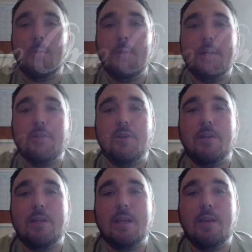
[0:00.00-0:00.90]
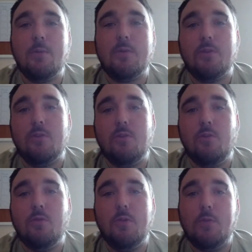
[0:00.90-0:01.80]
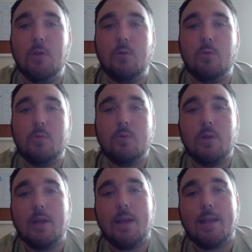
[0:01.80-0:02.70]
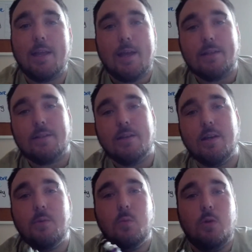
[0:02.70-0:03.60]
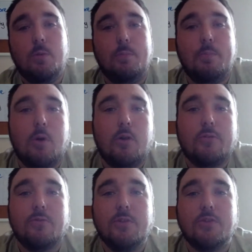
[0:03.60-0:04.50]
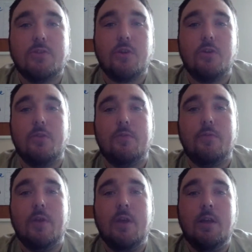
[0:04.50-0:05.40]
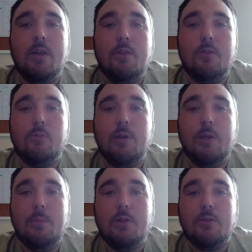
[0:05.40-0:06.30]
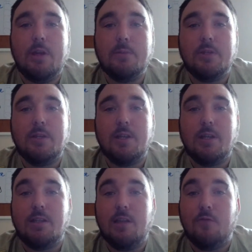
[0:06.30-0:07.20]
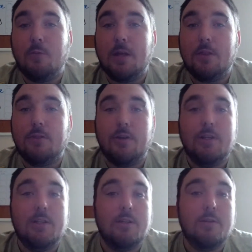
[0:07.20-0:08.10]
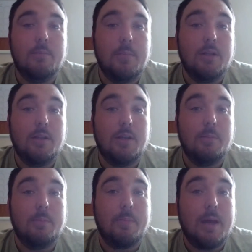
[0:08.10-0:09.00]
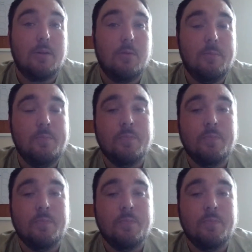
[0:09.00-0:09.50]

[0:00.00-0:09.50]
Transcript: coming at you today with a new review. I got Cuttwood Boss Reserve, 3 milligrams of nicotine from my 30 milliliter bottle.